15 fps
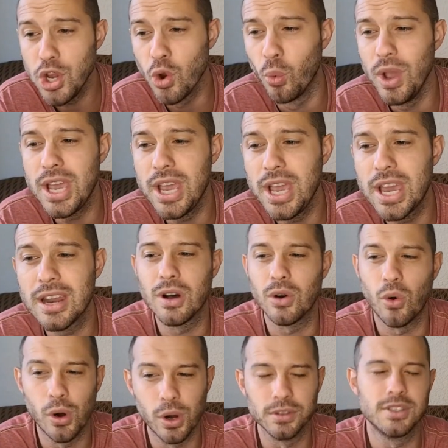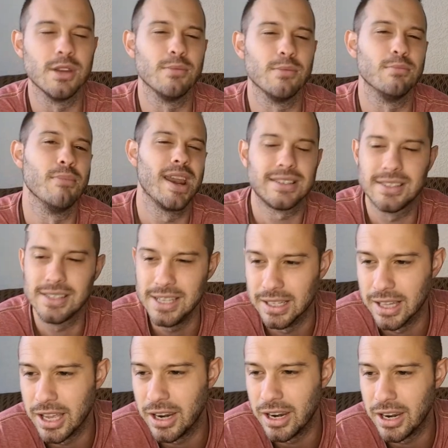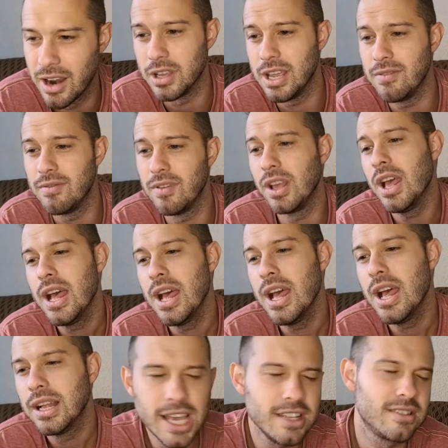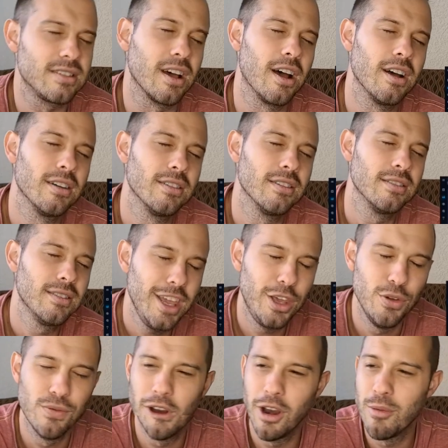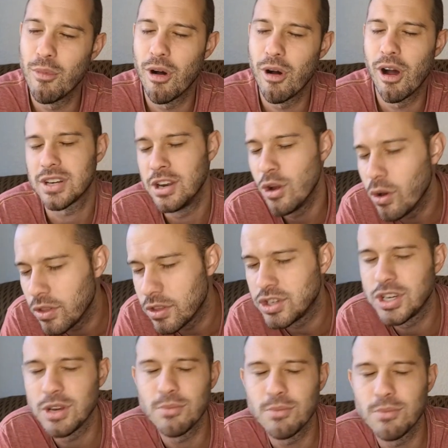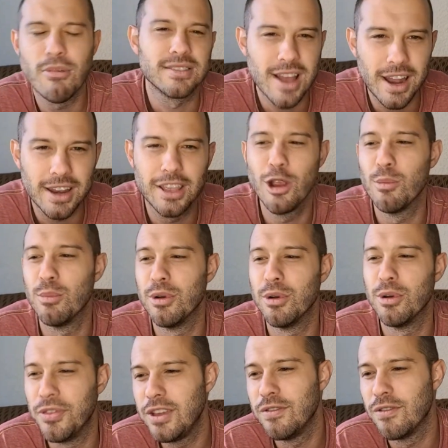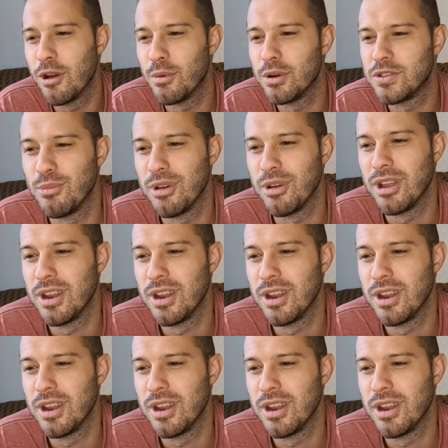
Enjoy your weekend as well. Oil Tip, man, I'll see you later. Have a good evening. Lisa, thank you very much. I know the chipmunk is not here, but thank you very much